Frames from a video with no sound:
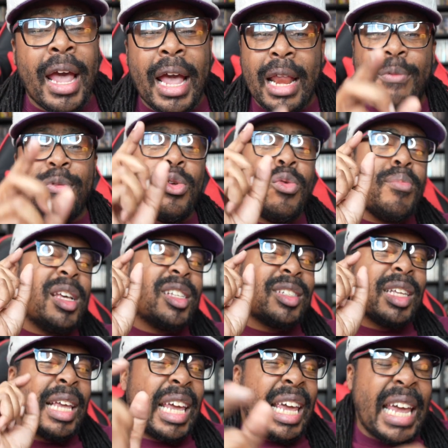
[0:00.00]
And if you
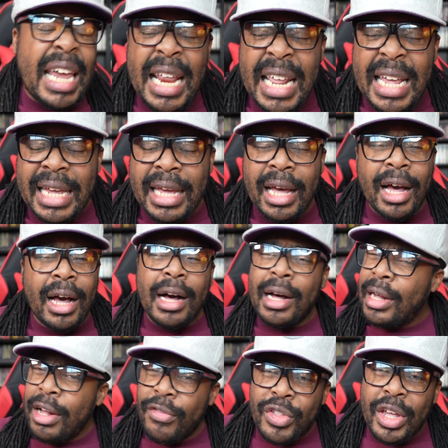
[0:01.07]
missed any
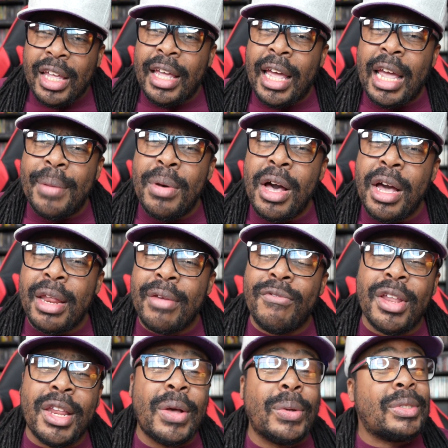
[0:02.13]
of the game hunting
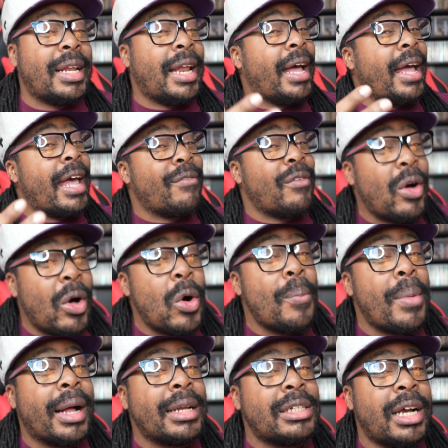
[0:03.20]
videos that I have
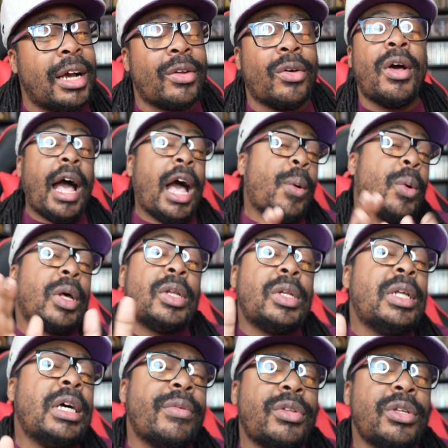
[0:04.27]
on my channel. I would
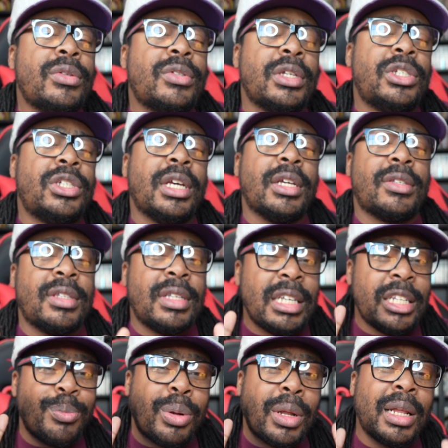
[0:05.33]
love to suggest
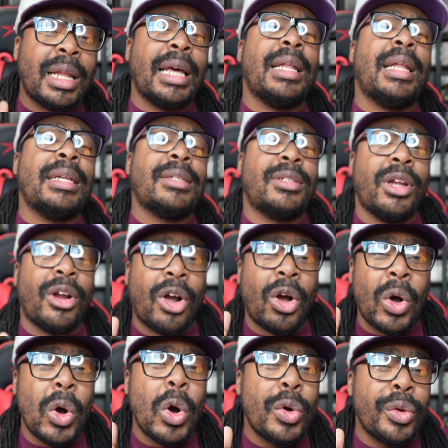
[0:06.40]
these playlists that are
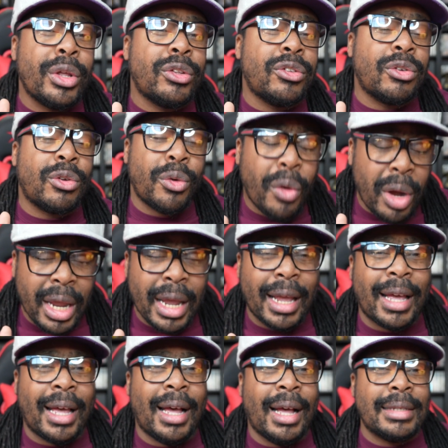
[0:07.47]
on the screen,
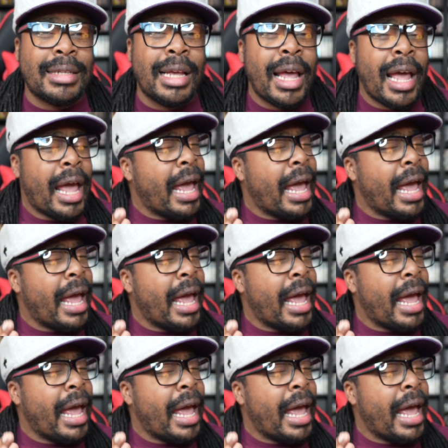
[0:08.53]
guys.